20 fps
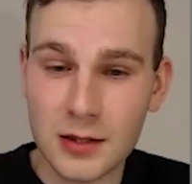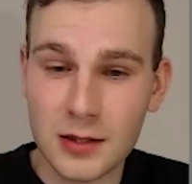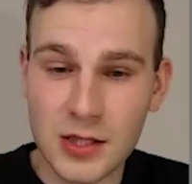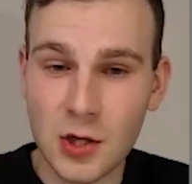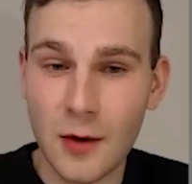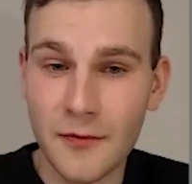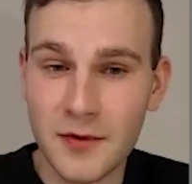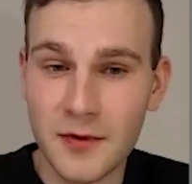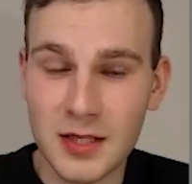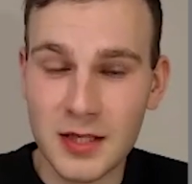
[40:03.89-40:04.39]

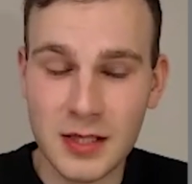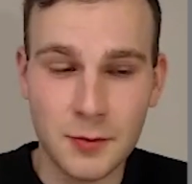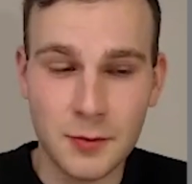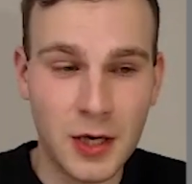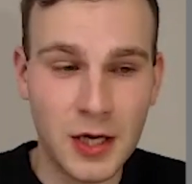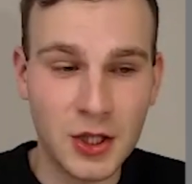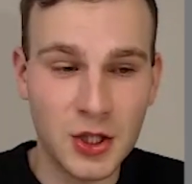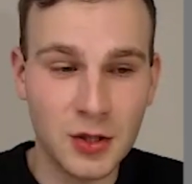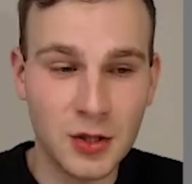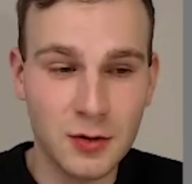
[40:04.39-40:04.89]
stop the
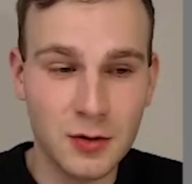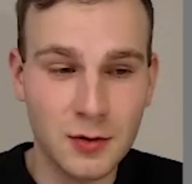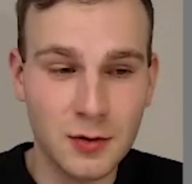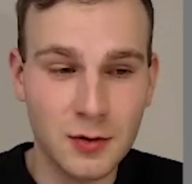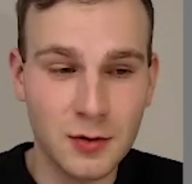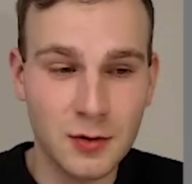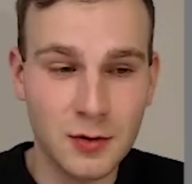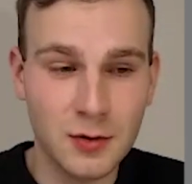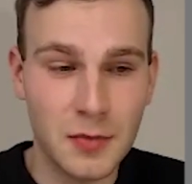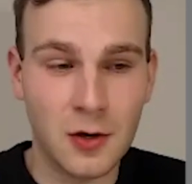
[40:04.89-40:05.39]

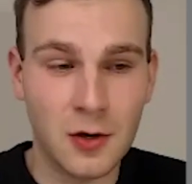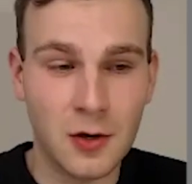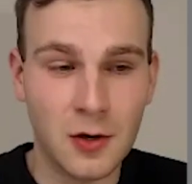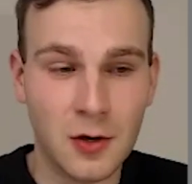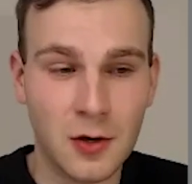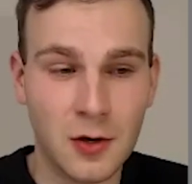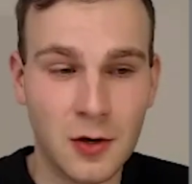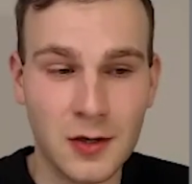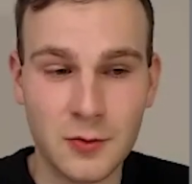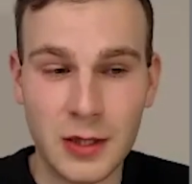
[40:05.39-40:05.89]
simulation
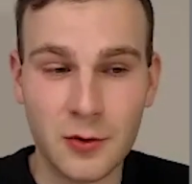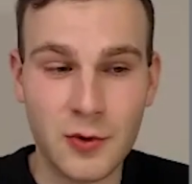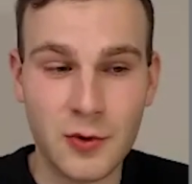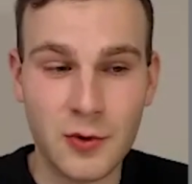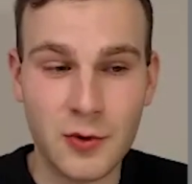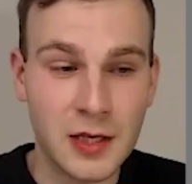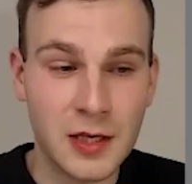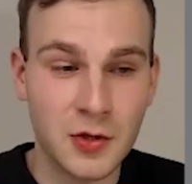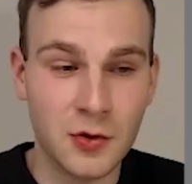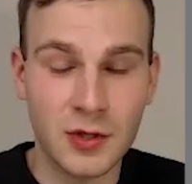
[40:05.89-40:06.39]
because
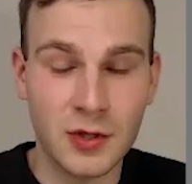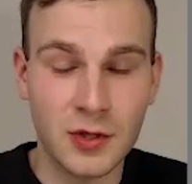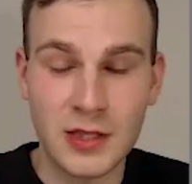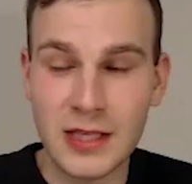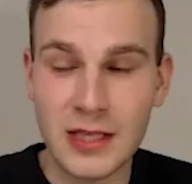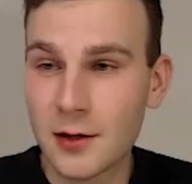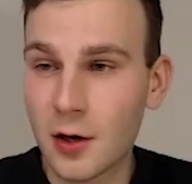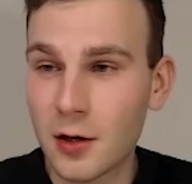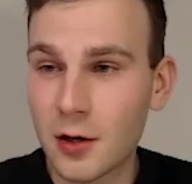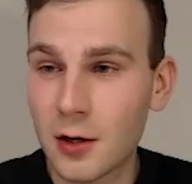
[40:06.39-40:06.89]
we ran
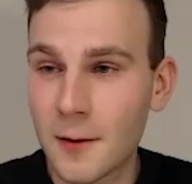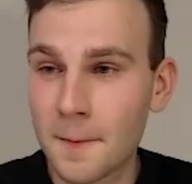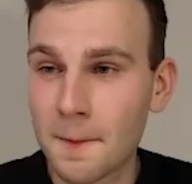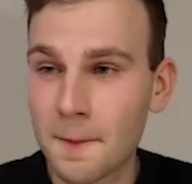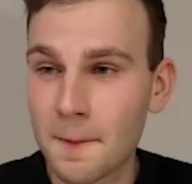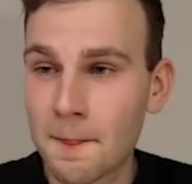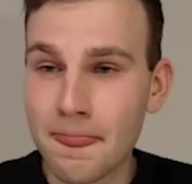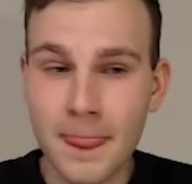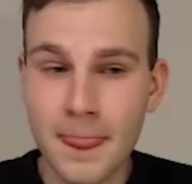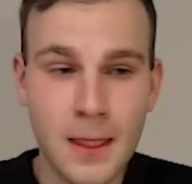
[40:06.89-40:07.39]
into a
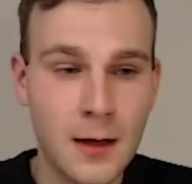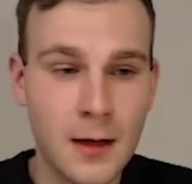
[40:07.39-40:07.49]
deadlock.